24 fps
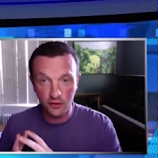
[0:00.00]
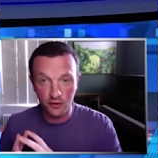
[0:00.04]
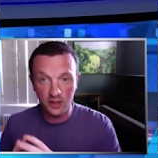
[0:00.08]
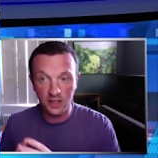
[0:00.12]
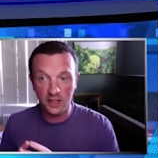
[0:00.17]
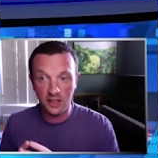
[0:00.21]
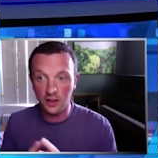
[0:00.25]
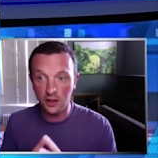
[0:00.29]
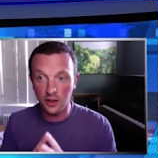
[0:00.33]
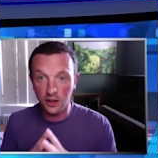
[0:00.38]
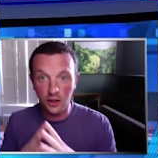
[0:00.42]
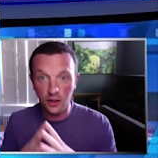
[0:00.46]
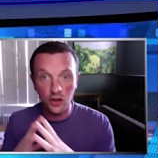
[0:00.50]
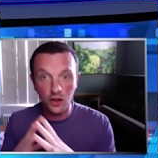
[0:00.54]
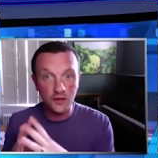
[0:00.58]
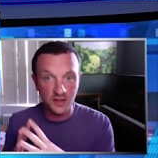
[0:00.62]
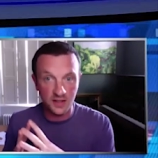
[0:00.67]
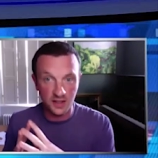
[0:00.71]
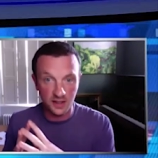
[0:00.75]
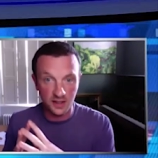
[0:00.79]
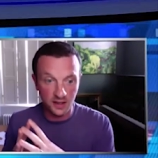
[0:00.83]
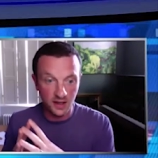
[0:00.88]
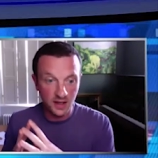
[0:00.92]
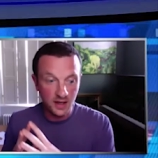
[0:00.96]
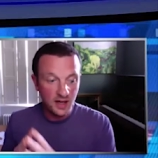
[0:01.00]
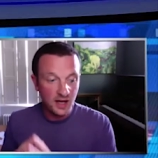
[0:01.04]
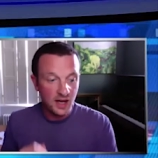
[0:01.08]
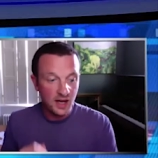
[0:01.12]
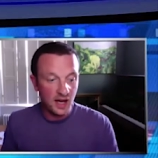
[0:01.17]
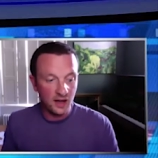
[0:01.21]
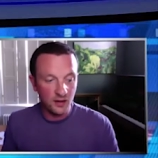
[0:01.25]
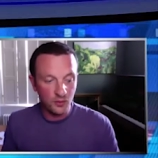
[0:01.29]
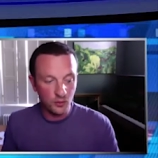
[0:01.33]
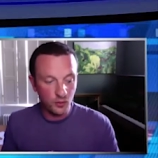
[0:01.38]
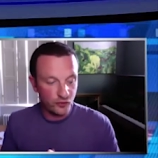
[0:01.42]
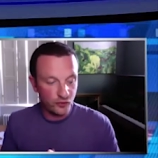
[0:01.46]
It loves it.
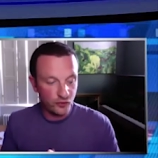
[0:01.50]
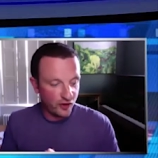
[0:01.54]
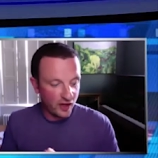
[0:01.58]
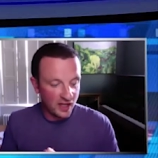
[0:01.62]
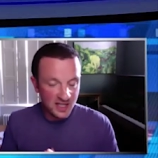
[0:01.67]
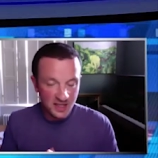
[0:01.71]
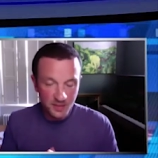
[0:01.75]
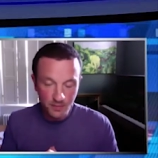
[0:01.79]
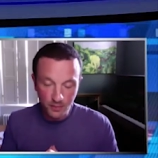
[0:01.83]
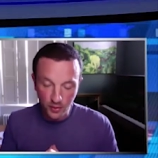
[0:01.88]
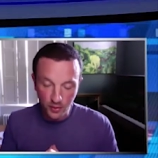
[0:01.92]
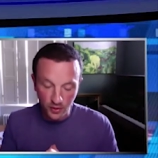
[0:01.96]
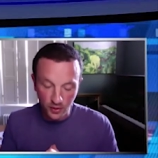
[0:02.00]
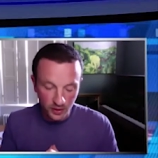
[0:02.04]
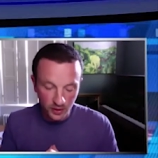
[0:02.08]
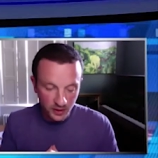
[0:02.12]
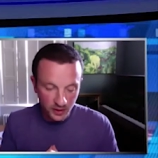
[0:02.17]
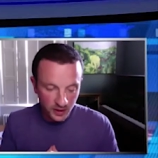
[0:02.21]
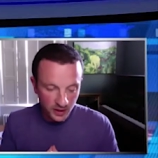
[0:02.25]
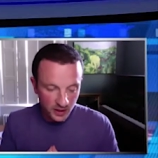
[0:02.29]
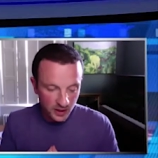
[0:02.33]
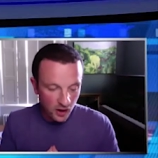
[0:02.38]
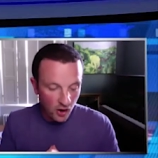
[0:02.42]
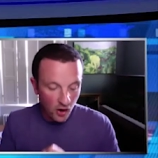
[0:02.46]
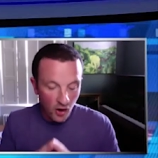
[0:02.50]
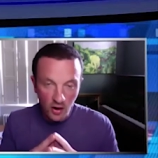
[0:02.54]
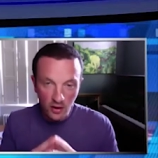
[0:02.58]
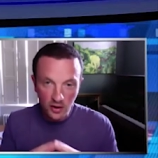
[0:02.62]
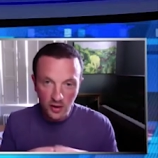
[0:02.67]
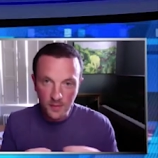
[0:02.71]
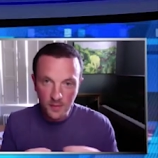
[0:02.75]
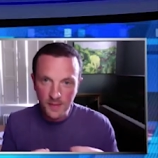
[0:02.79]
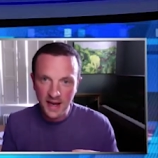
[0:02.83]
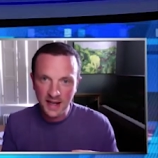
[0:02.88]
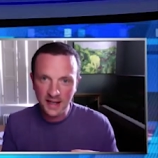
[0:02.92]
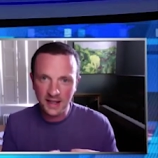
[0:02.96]
And with Facebook,
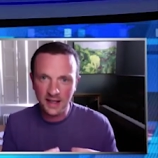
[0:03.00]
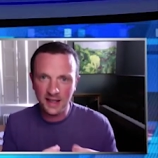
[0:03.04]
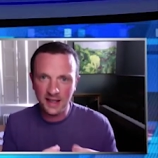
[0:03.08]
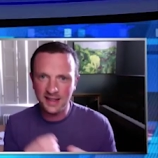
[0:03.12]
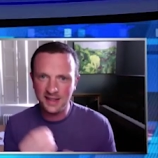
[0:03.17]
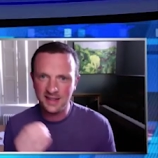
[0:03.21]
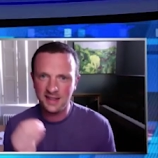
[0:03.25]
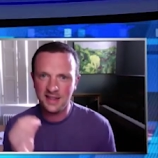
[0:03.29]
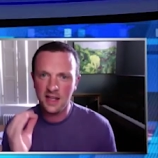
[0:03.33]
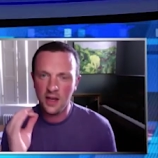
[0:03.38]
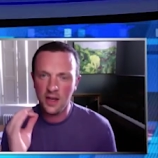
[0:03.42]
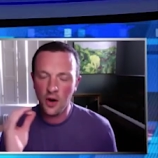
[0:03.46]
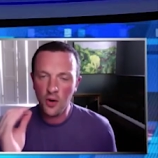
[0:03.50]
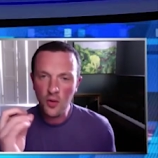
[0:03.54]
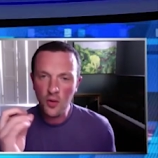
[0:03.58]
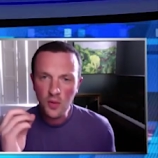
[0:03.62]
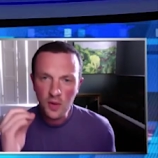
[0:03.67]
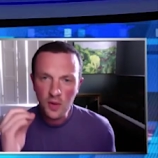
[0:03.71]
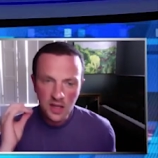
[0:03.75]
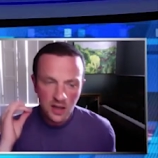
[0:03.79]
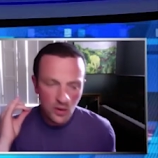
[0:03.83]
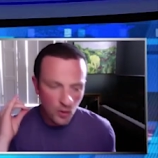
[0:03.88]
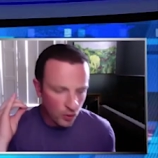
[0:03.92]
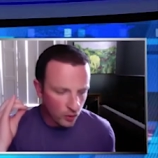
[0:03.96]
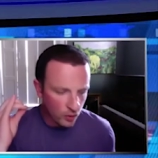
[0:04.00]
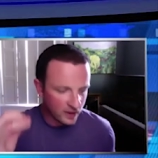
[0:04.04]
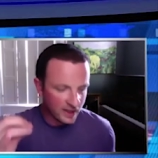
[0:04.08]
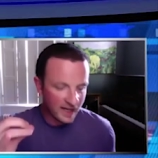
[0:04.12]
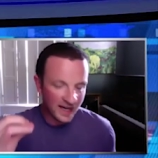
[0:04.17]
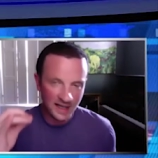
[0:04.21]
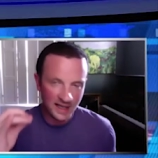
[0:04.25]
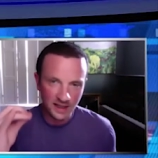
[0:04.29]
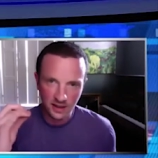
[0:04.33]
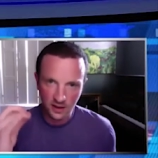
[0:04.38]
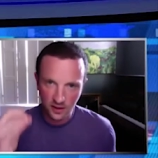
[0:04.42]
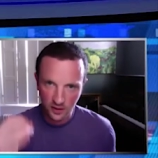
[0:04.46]
it's the only
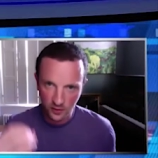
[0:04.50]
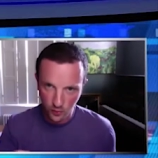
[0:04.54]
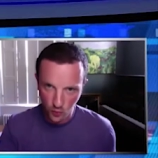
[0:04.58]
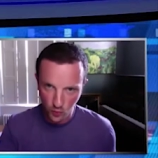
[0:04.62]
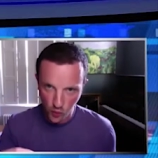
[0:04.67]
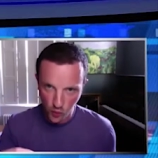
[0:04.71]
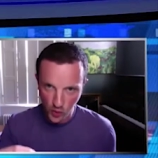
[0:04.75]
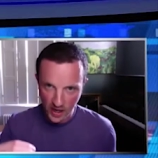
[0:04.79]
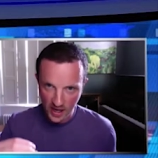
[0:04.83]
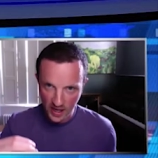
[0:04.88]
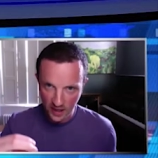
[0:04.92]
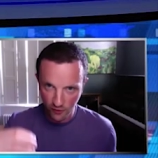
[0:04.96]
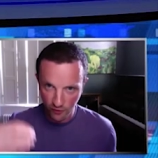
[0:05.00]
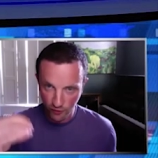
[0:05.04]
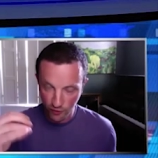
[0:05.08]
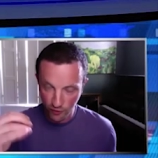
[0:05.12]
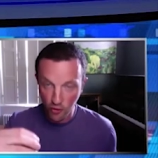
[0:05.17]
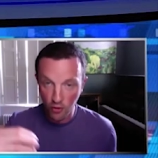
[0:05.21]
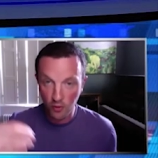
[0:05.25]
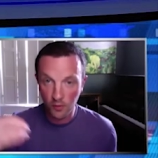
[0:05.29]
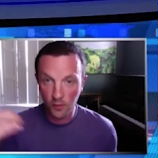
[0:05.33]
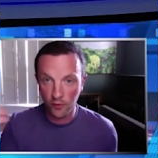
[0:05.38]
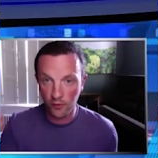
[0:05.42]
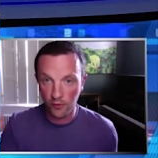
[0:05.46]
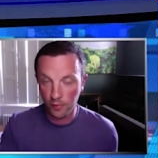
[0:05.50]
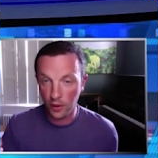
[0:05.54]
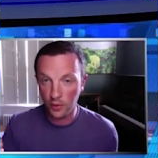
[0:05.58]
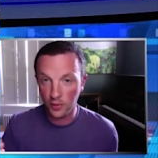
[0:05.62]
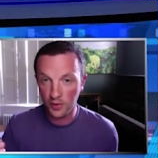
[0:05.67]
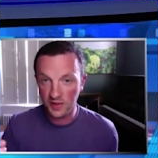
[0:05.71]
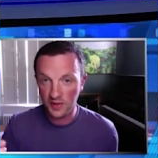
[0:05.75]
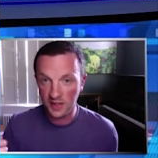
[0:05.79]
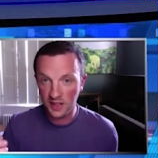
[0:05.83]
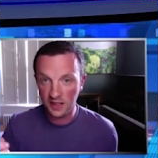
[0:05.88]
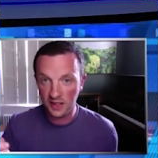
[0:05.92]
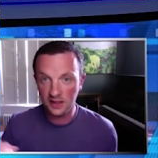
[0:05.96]
organic form of
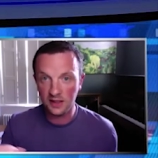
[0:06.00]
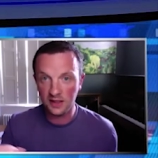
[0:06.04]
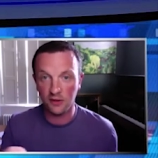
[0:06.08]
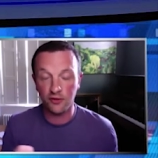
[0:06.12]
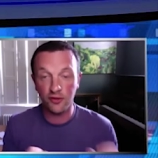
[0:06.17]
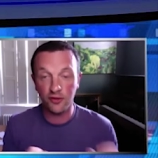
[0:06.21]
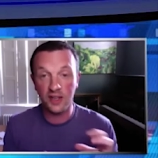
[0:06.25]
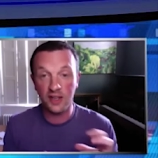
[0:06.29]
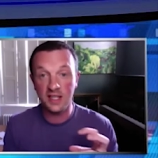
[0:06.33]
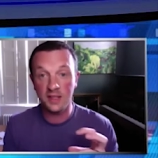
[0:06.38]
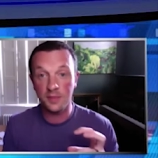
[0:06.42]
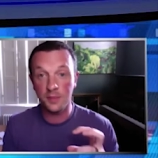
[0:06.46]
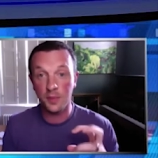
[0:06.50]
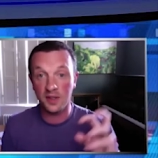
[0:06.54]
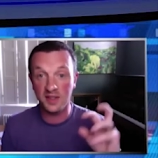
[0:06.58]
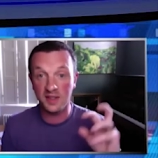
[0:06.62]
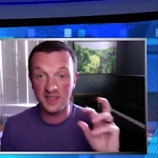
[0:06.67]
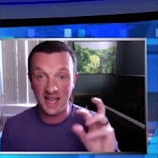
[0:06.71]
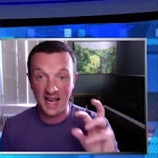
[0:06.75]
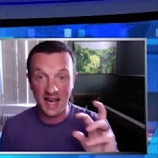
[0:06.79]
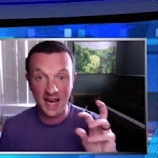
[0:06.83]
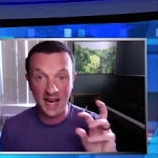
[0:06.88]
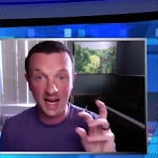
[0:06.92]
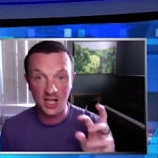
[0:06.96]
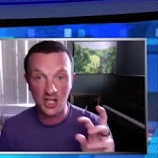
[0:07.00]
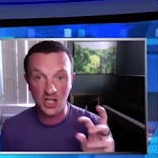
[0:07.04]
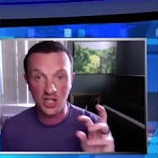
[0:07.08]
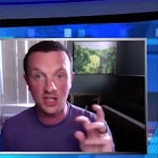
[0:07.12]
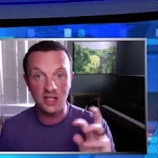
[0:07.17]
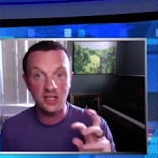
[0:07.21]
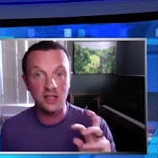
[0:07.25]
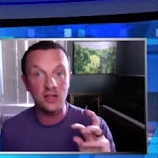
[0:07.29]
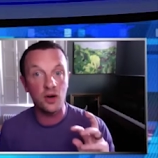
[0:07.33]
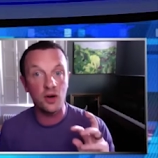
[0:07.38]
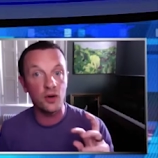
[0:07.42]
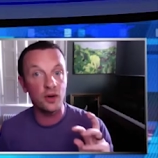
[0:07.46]
posting that Facebook is actually
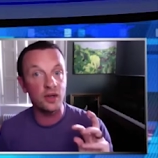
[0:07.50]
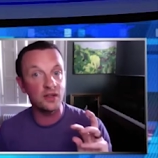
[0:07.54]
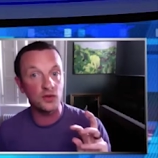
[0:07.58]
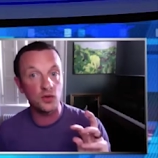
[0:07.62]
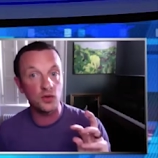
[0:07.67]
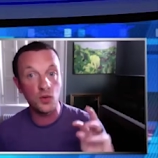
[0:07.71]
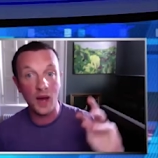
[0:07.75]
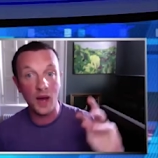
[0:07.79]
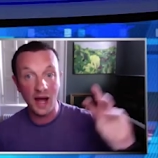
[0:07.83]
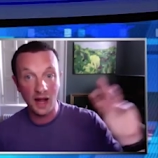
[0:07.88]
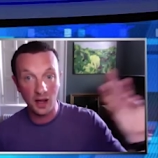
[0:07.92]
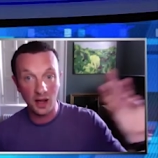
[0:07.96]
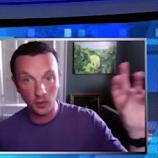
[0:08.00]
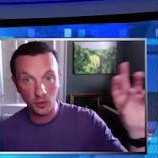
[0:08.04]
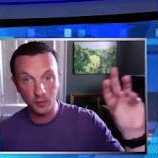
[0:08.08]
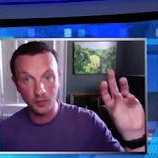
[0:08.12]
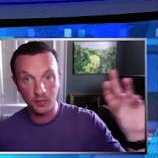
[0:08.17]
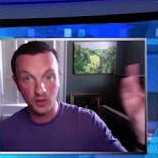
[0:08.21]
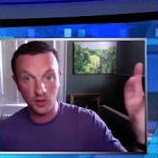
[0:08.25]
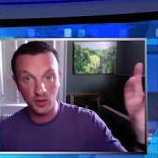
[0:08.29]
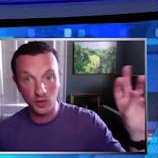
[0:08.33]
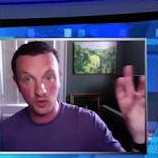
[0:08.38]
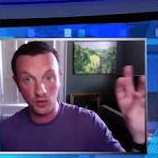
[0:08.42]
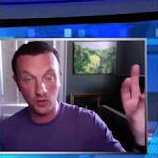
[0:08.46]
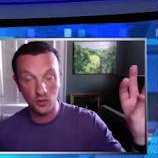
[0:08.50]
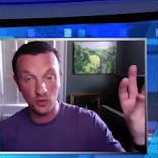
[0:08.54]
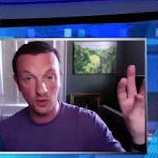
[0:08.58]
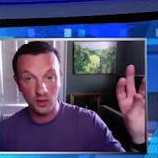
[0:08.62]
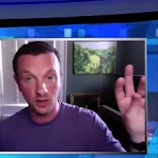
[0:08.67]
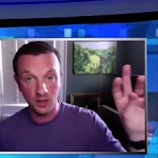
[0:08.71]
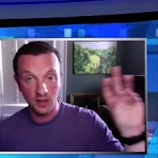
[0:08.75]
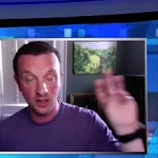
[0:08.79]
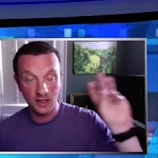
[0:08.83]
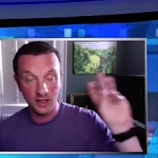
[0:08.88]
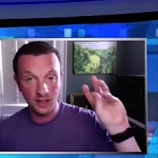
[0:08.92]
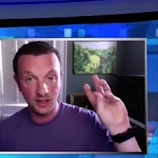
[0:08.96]
going to help you
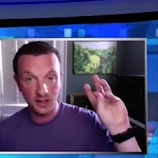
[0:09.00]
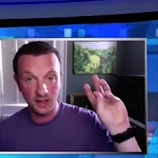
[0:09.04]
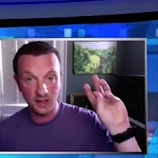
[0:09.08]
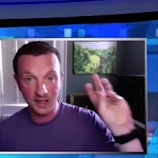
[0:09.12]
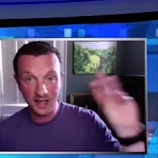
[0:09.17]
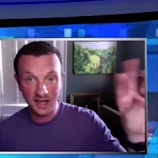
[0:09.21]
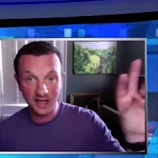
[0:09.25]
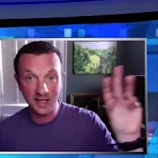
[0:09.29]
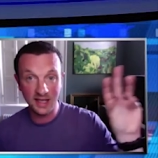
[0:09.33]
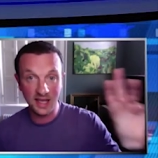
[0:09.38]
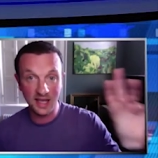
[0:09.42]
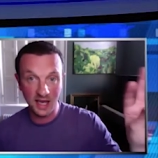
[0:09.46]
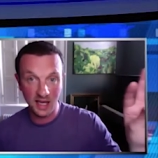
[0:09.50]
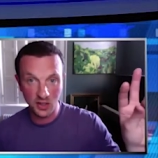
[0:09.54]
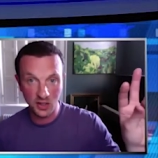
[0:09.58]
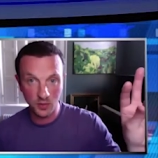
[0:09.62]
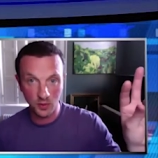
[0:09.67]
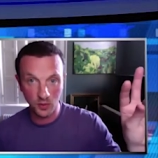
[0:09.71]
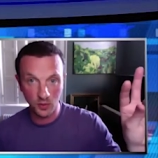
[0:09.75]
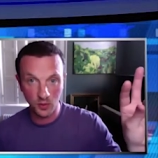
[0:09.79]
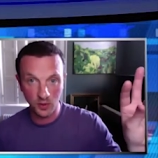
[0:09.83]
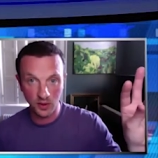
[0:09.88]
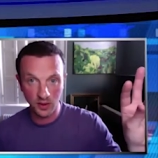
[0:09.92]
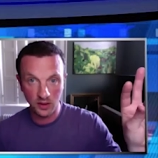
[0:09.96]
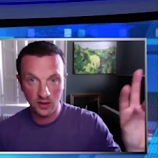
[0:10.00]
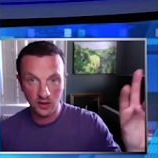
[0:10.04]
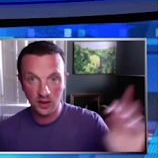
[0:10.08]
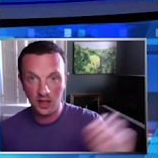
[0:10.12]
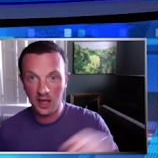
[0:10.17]
get engagement with.